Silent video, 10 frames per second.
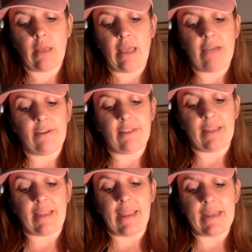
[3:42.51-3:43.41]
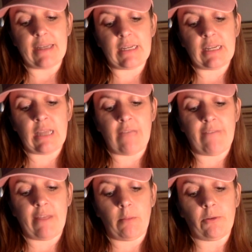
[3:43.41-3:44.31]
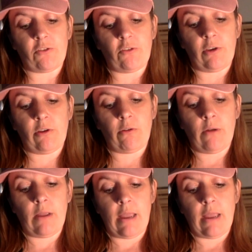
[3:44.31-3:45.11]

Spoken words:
everything handy, available to you,